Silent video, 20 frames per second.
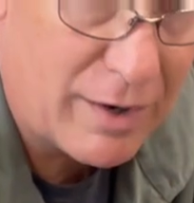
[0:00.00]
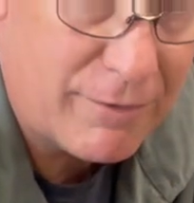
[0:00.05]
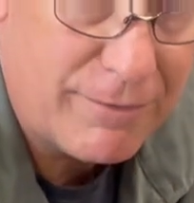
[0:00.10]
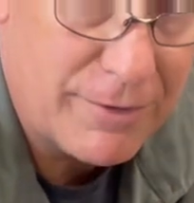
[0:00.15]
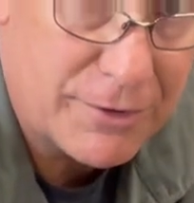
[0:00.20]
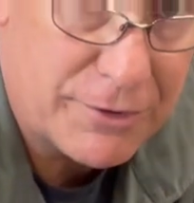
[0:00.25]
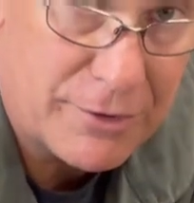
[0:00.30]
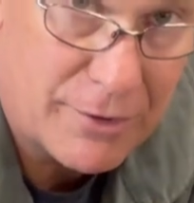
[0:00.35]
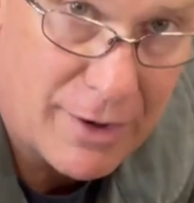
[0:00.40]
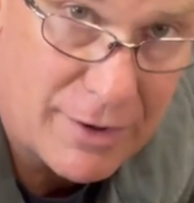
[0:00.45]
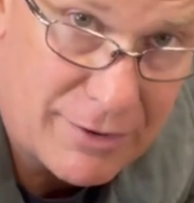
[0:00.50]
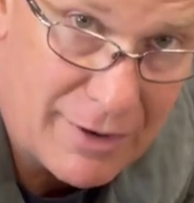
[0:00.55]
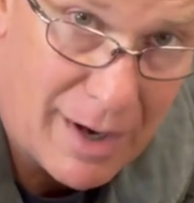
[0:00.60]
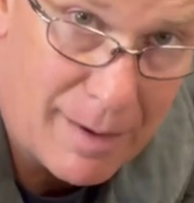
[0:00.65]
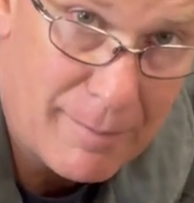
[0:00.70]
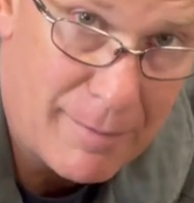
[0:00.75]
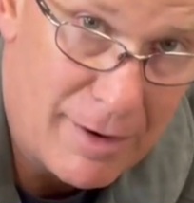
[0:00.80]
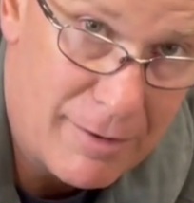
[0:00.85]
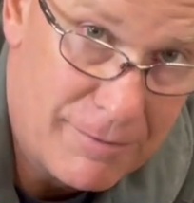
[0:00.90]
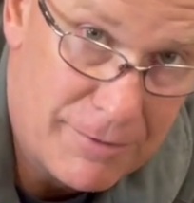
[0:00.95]
filter on
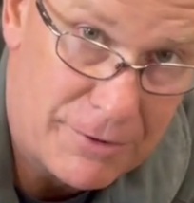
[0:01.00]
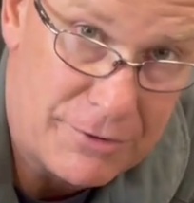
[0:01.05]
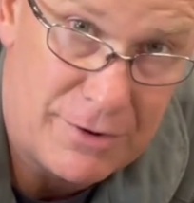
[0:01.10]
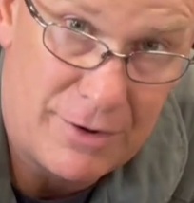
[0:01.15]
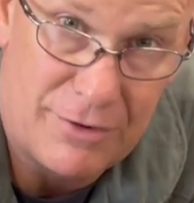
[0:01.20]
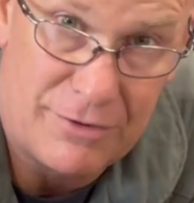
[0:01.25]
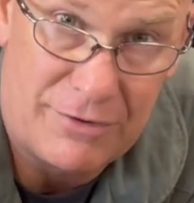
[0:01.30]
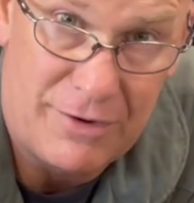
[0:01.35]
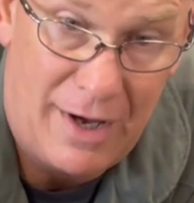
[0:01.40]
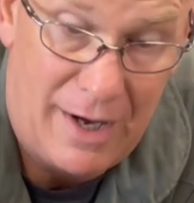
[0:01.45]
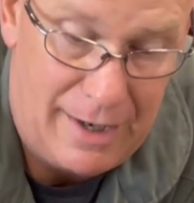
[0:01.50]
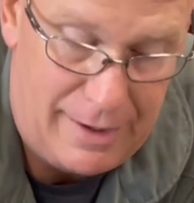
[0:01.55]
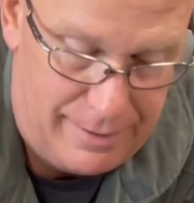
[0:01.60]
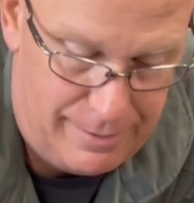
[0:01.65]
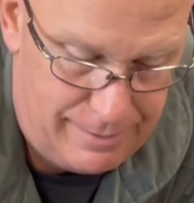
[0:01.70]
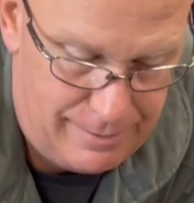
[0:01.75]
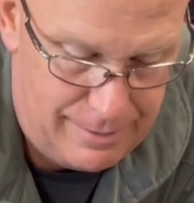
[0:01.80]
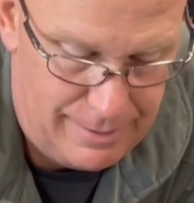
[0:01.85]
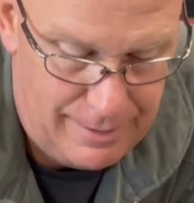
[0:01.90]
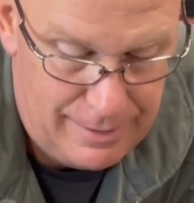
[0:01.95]
top, air filter on the side.
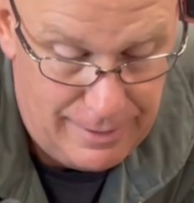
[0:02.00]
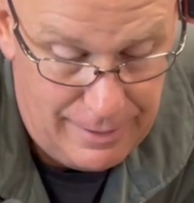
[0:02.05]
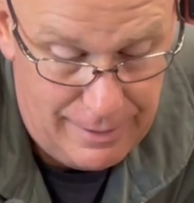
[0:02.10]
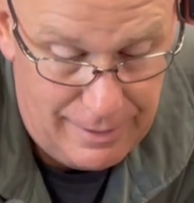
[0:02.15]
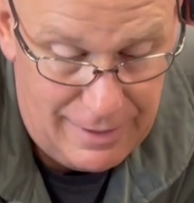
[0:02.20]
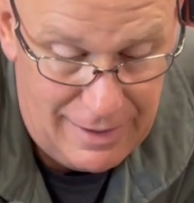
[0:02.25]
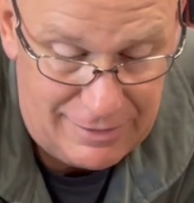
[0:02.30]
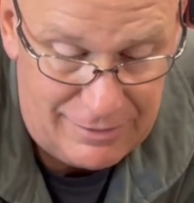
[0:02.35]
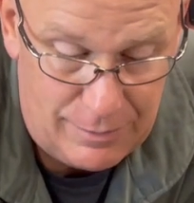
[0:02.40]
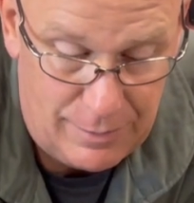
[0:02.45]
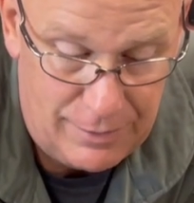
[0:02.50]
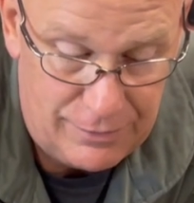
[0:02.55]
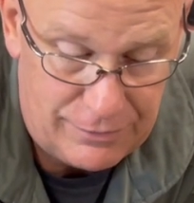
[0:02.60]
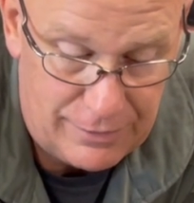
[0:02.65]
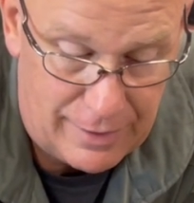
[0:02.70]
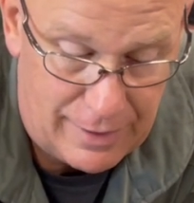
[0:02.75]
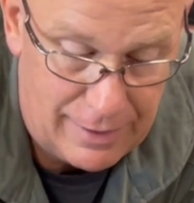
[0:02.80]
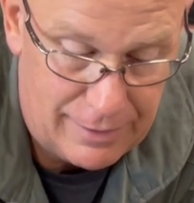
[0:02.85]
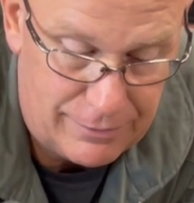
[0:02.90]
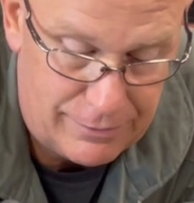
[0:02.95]
That's what this
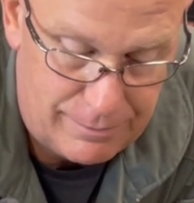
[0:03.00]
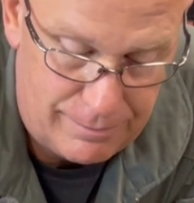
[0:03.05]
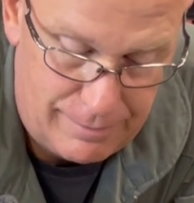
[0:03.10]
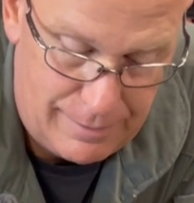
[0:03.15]
thing is.